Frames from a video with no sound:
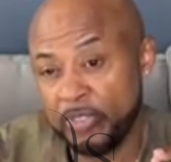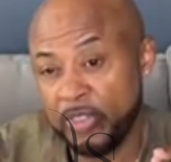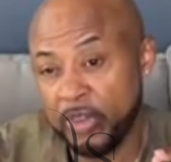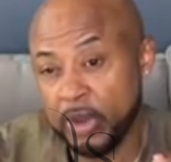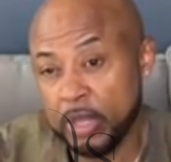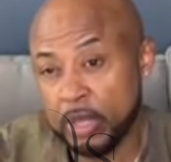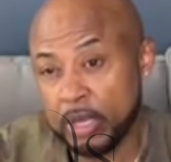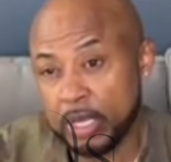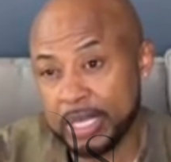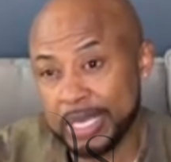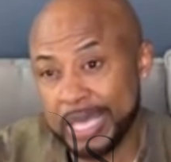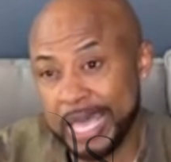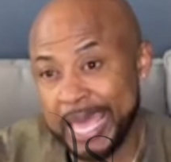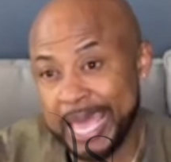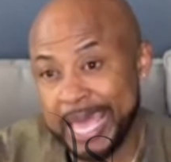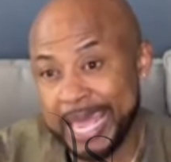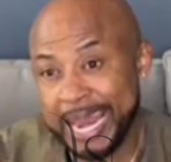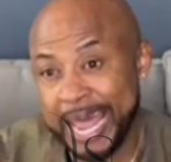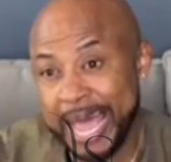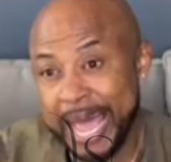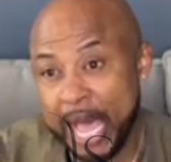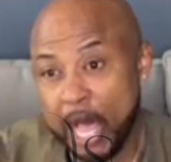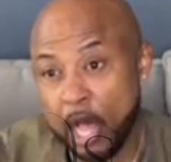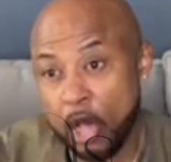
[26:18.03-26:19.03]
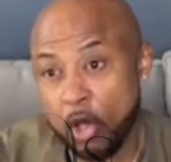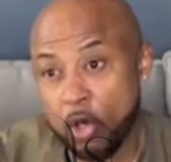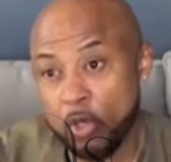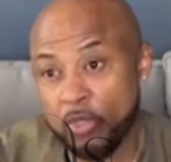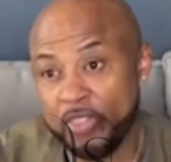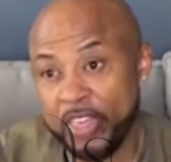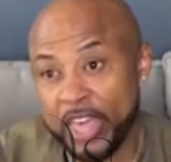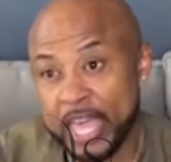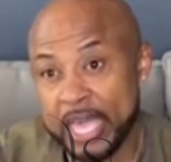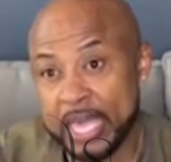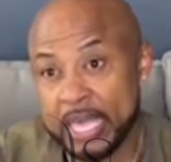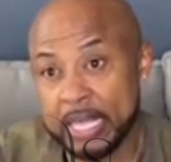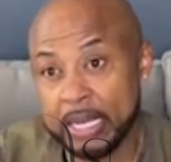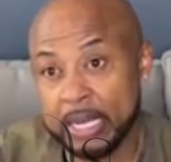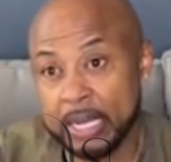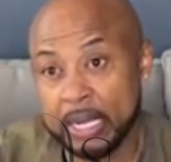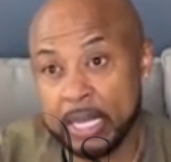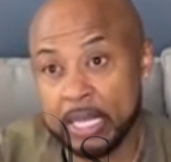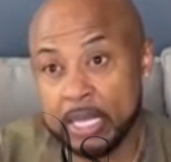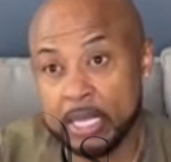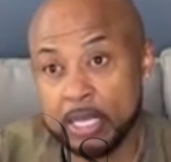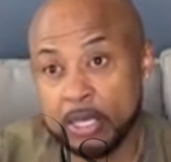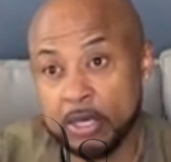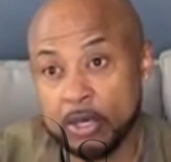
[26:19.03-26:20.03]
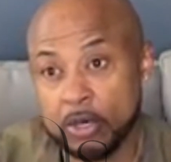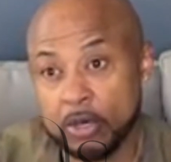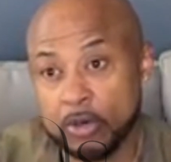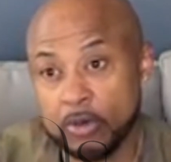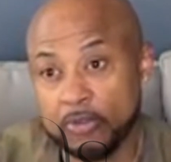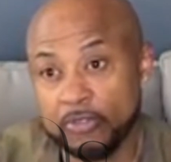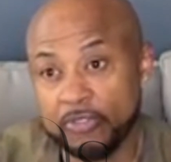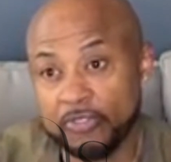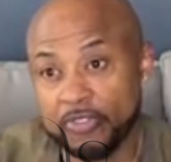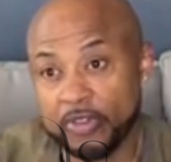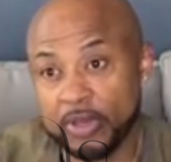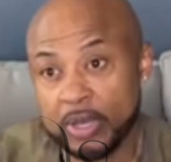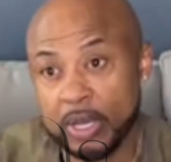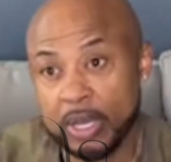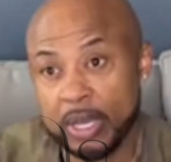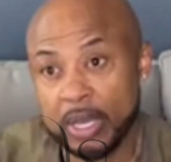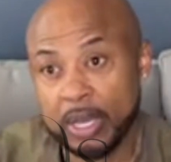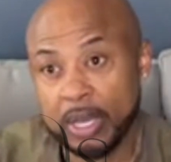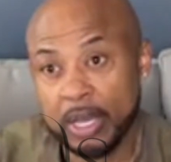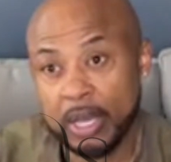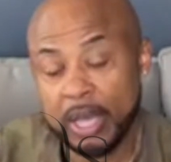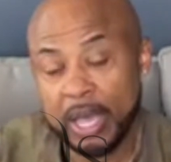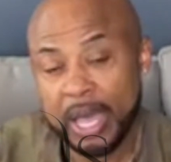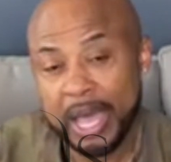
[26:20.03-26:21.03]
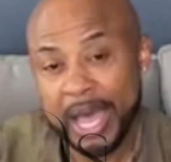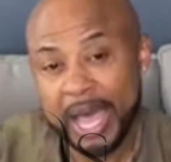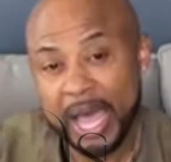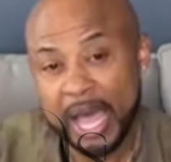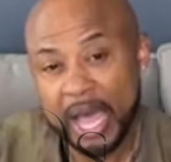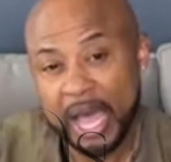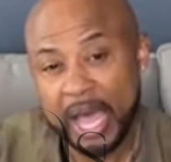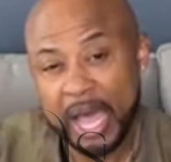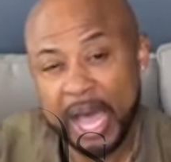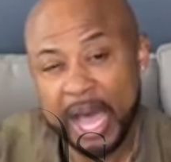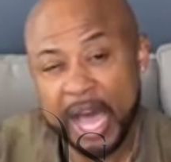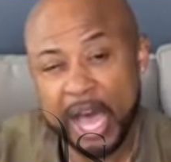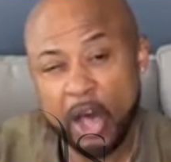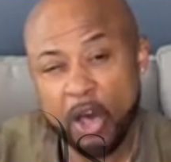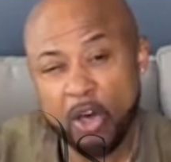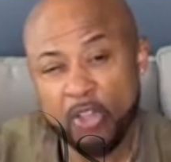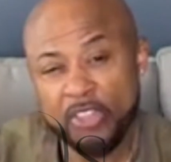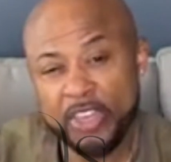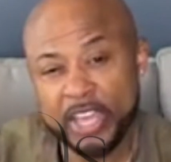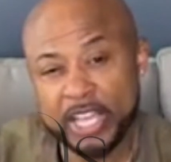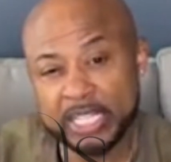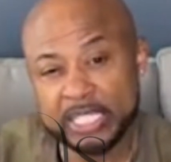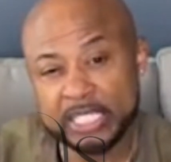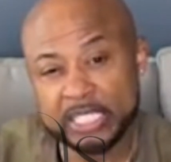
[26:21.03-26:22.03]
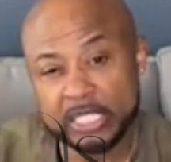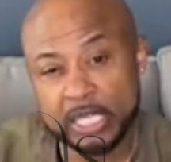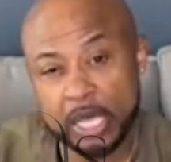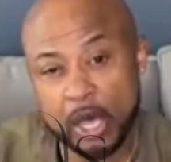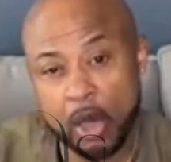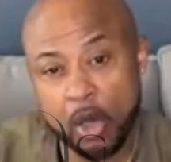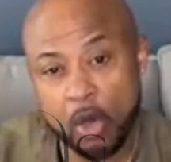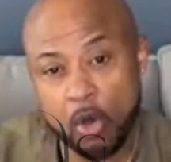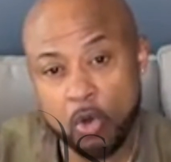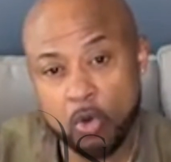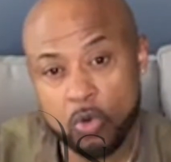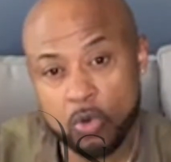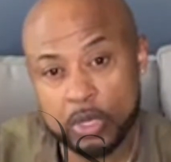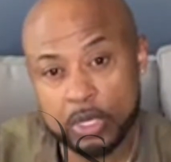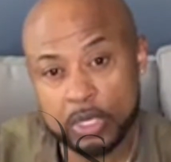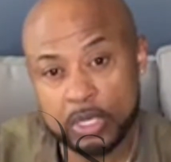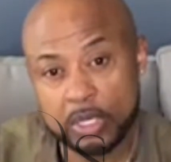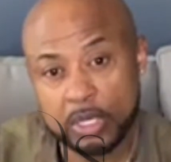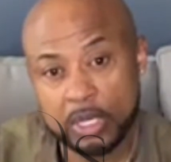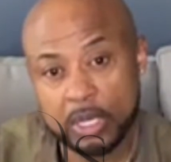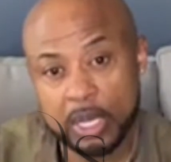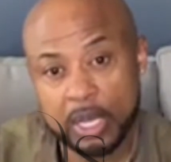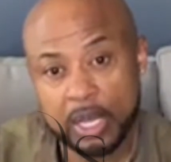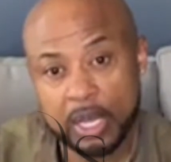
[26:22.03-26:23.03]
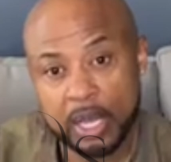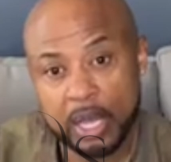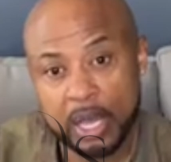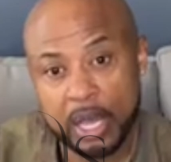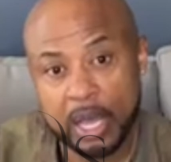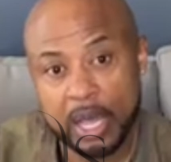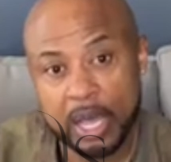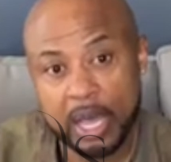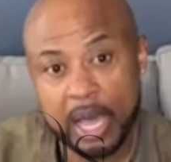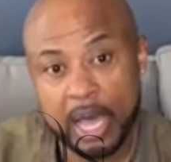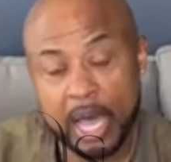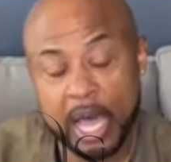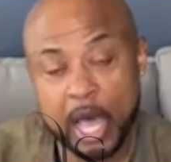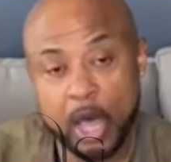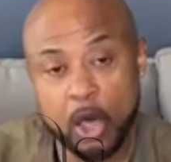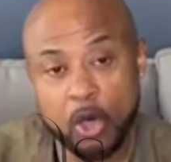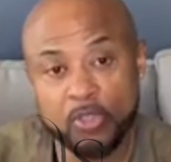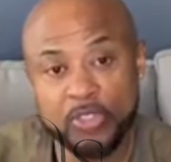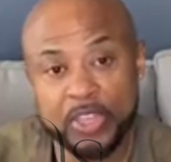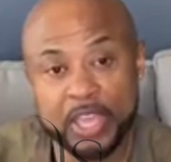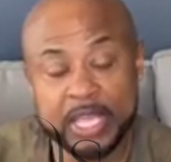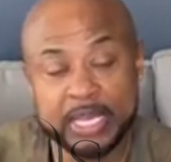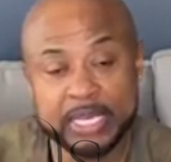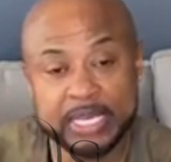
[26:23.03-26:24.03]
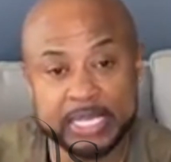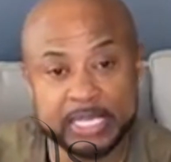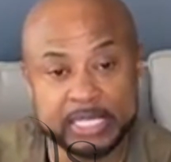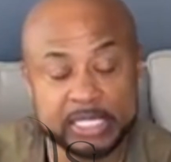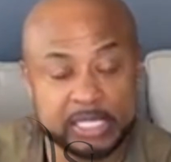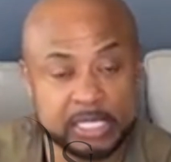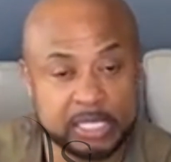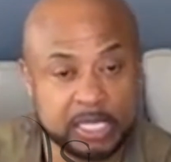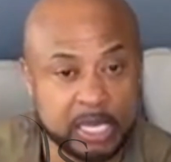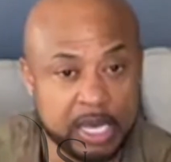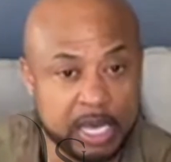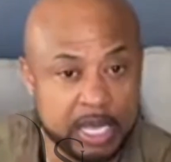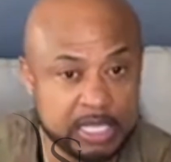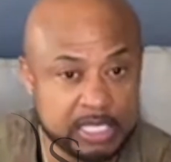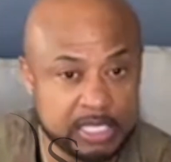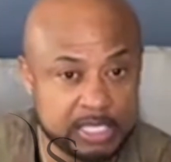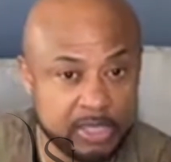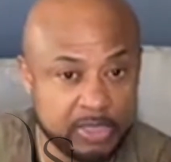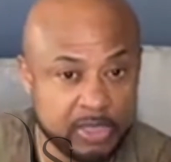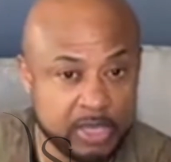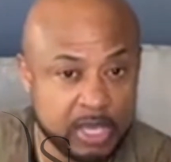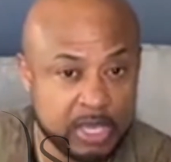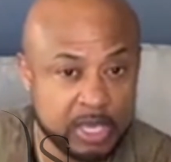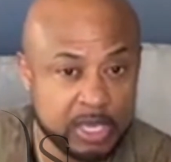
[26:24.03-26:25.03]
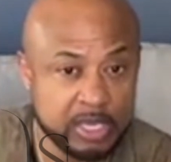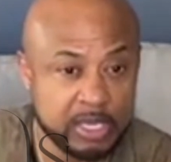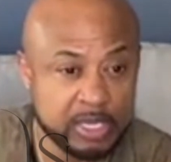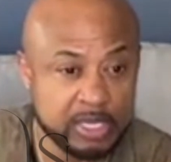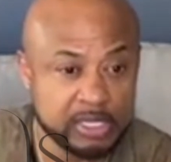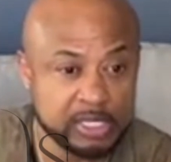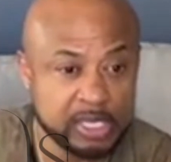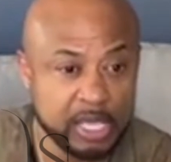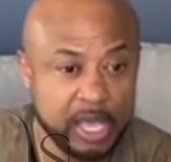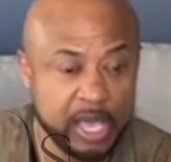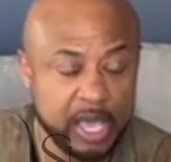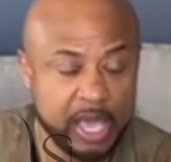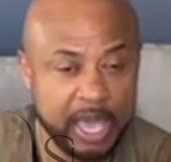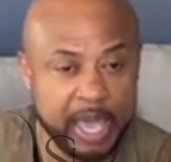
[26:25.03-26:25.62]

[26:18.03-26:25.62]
look at how they live, how they talk, how they discuss things.